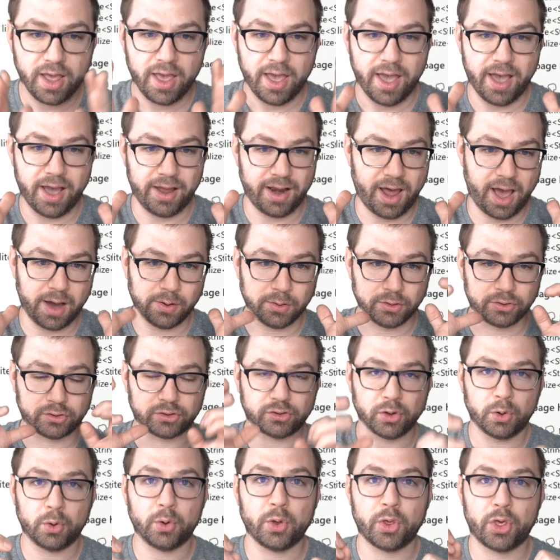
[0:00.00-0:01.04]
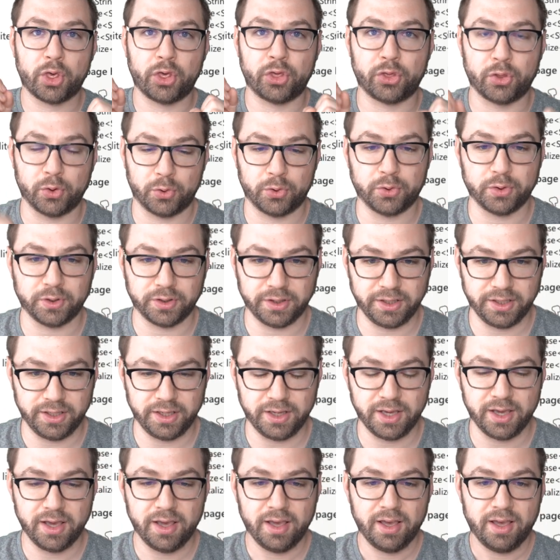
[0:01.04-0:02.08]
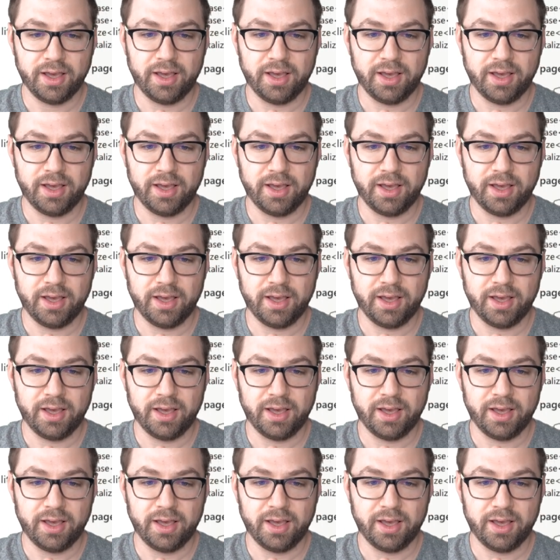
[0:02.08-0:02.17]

and I was so thoroughly